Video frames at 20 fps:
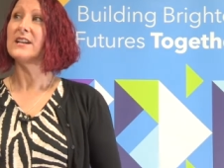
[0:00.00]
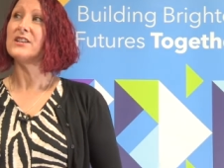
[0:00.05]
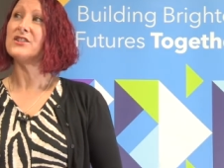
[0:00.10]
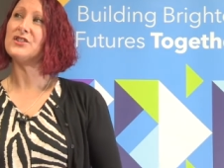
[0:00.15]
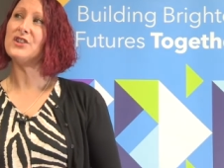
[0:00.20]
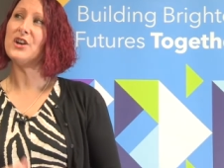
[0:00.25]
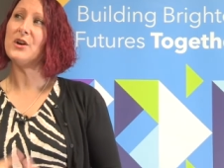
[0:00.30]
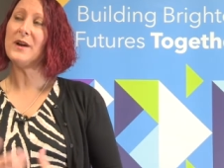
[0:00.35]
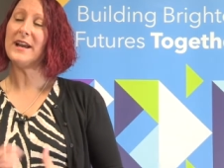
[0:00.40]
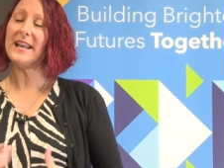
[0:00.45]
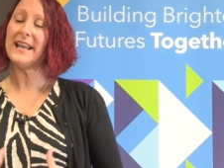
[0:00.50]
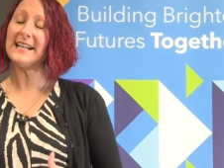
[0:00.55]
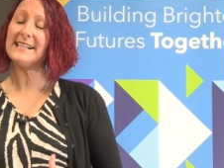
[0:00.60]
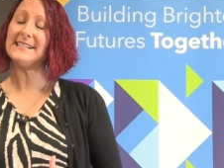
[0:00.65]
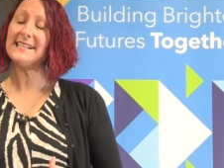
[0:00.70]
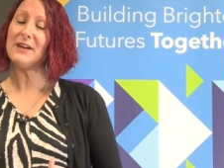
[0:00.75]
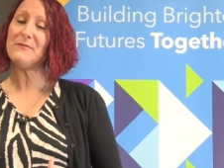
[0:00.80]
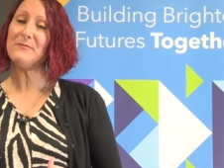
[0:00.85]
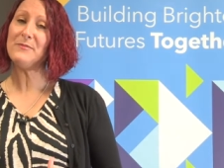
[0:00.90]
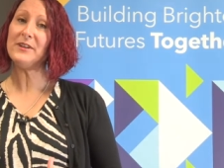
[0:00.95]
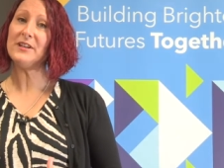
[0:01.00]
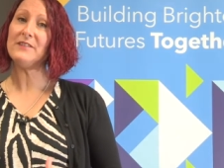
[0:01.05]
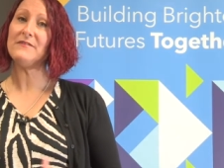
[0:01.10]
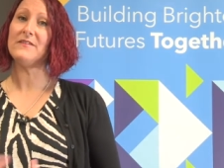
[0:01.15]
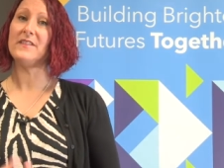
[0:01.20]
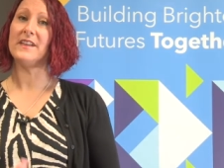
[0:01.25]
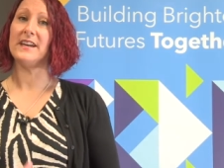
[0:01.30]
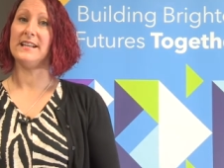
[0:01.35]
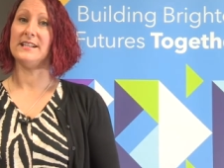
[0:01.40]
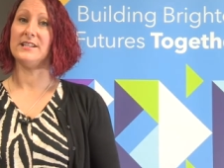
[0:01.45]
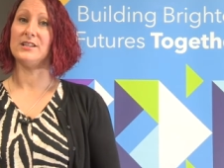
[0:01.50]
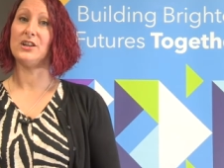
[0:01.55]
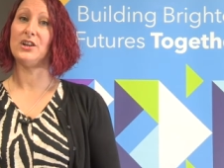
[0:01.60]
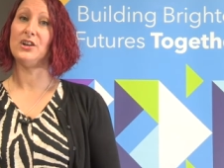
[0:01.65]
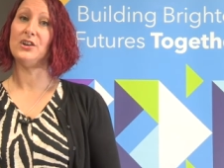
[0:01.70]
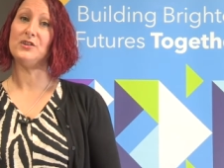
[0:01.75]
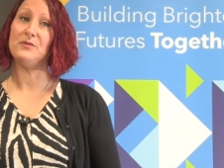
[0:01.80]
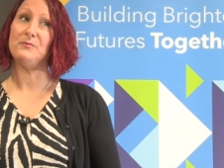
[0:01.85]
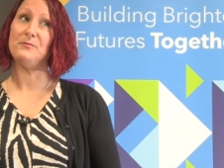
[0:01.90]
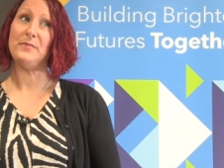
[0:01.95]
So an example of this
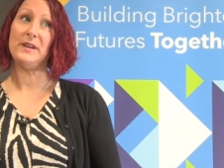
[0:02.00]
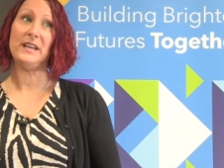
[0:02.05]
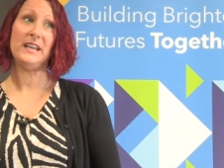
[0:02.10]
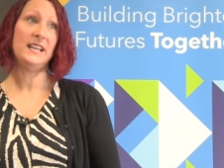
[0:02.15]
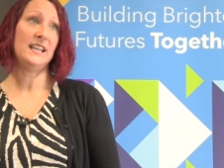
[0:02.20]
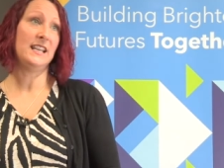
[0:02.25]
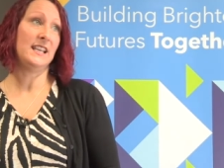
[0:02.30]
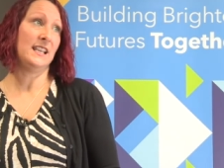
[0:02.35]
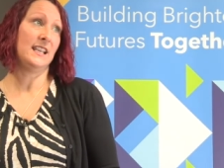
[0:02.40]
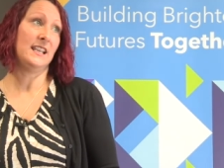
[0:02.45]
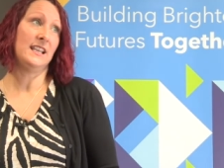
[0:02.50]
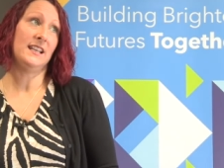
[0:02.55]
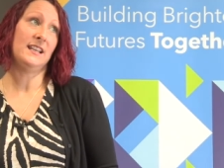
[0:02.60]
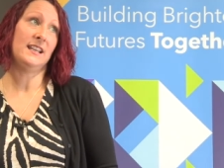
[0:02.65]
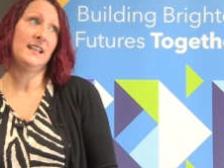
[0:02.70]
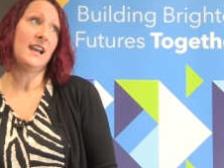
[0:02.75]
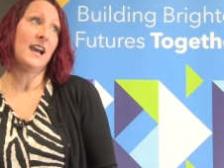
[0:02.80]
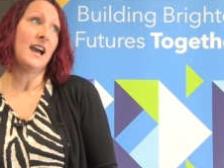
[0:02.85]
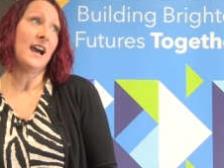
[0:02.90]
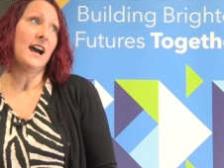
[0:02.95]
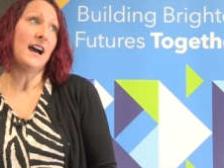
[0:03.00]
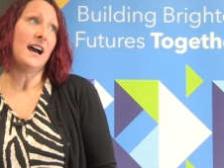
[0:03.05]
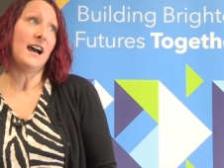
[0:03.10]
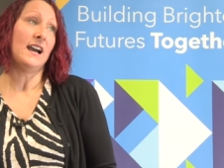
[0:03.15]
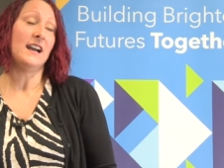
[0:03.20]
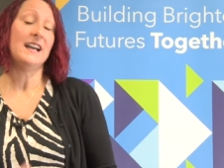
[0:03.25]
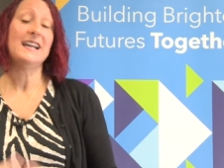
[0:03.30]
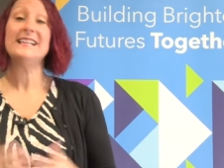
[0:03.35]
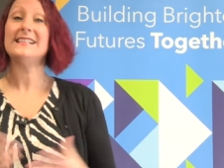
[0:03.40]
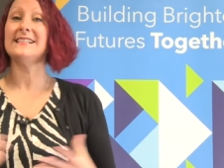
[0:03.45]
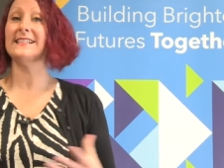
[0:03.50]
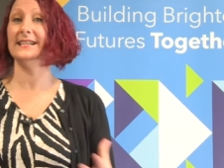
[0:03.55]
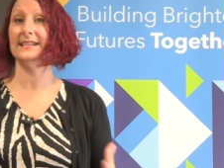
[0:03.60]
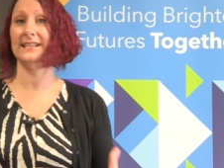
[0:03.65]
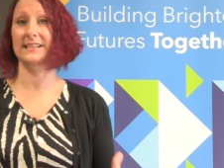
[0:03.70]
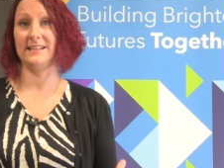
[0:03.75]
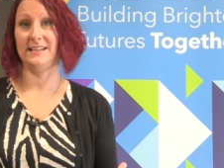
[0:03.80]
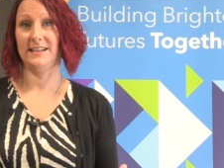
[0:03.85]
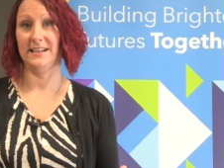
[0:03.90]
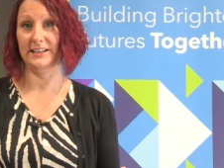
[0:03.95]
could be uh,
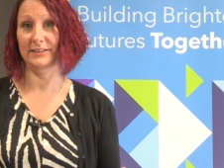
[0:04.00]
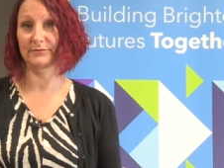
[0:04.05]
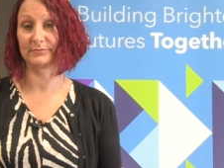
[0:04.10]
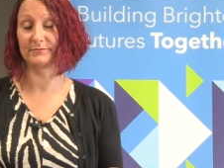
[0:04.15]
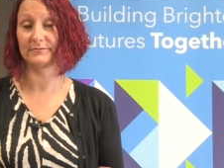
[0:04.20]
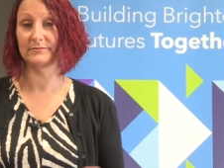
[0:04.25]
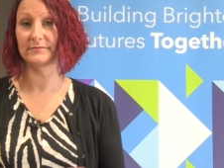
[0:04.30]
acidity.